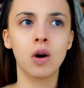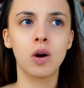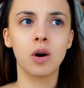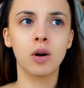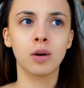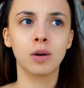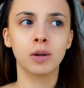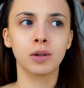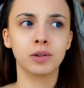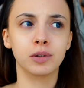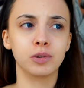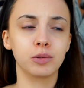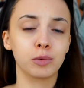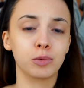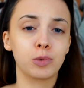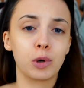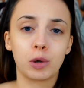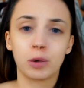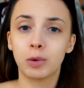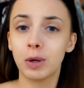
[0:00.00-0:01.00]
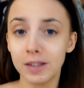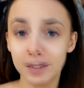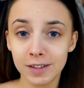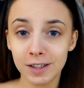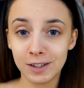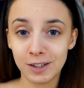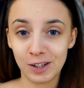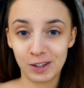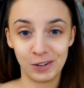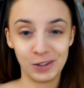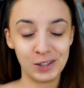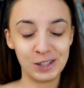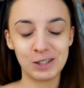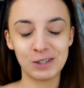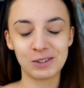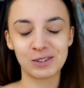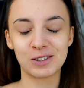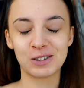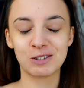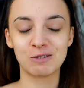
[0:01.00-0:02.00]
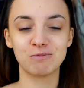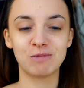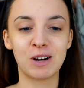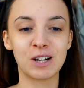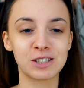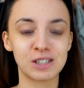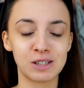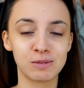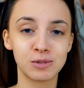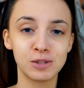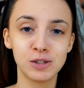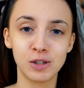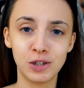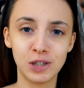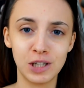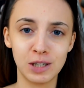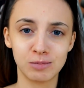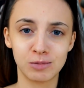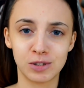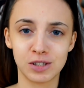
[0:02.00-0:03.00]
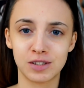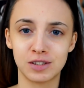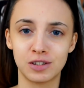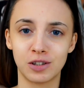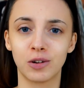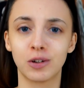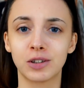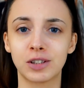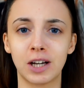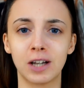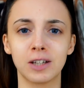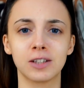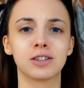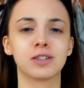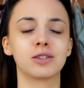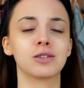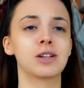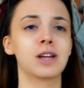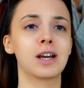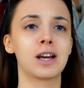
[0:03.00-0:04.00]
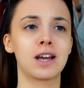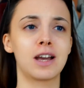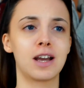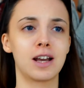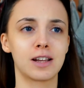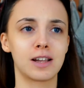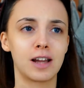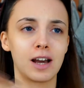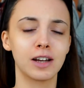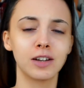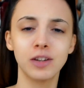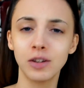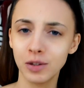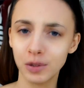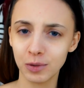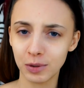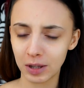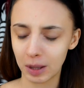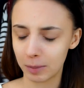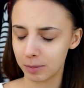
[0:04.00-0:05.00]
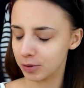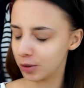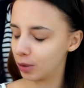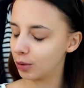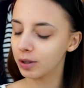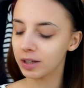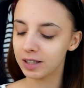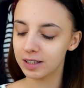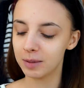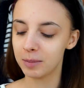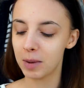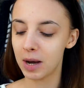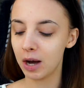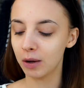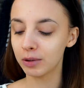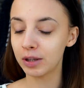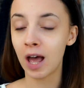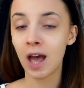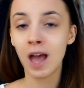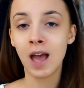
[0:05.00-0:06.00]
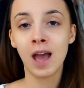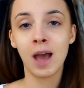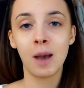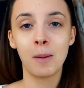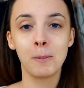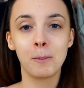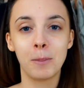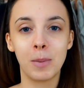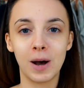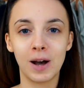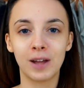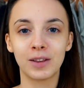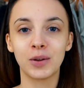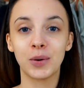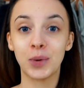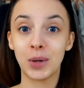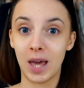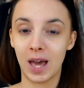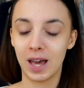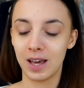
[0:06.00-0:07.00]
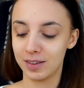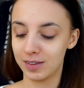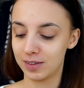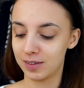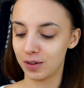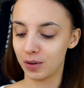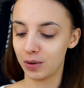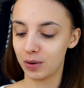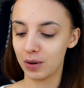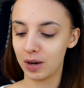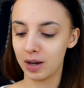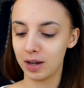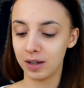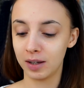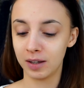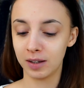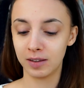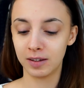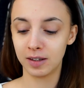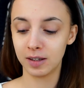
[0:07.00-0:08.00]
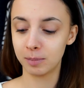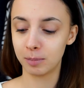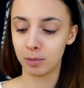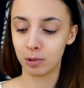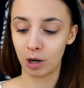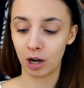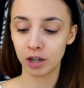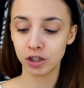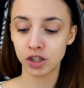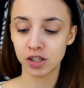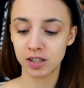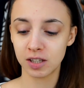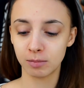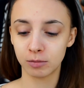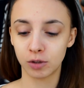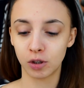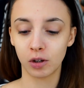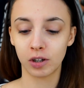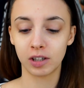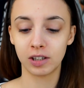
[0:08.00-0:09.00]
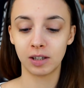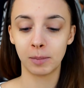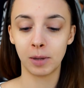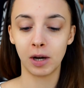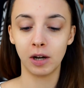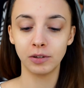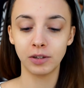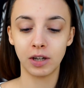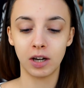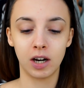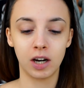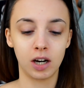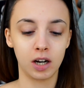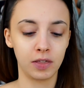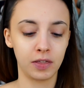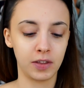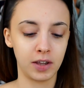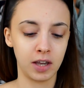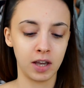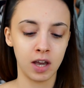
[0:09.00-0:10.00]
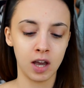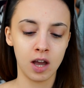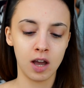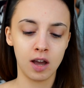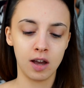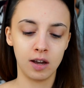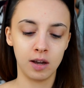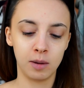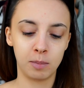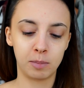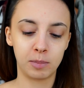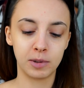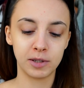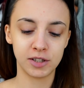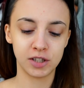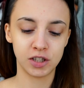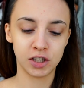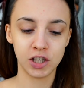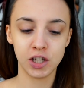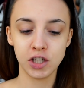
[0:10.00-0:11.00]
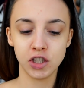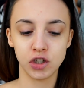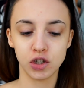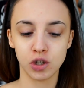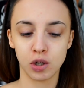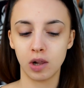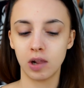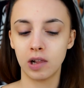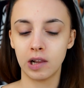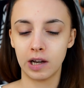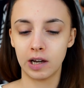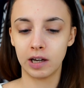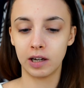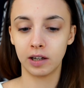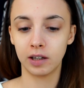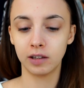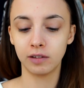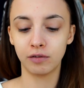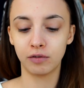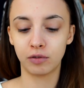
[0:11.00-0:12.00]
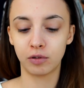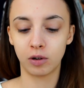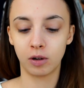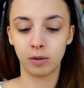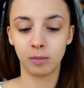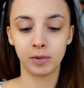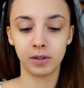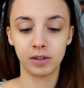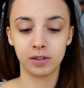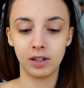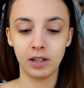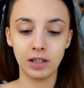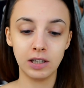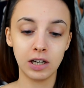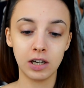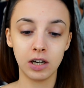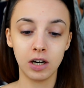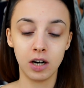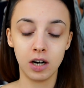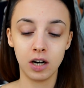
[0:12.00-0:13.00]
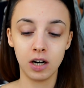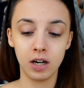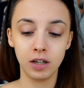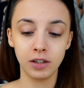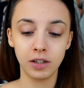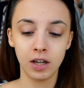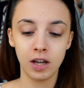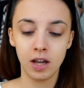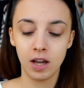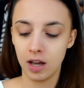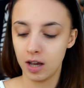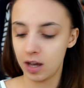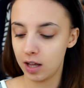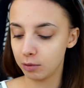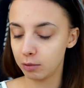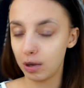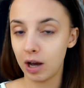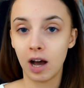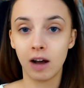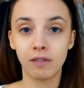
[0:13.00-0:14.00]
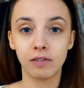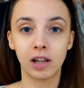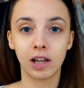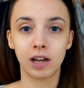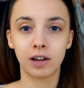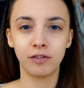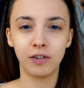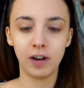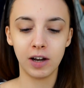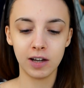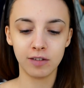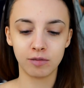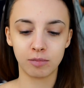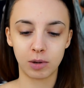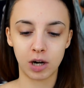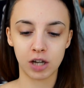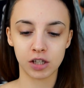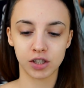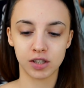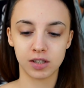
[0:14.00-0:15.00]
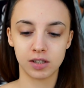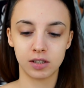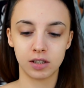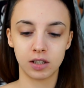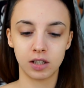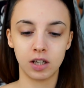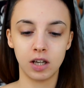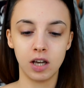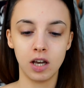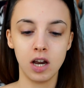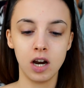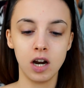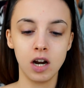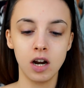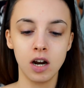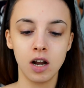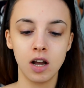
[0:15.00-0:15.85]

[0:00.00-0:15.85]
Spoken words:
requested this video so much. I'm sorry, I'm just tongue-tied today and I don't know what I'm talking about. But okay, so the brushes I'm talking about are the Prestige line from the Deni Carte, and we have like 5 brushes in here.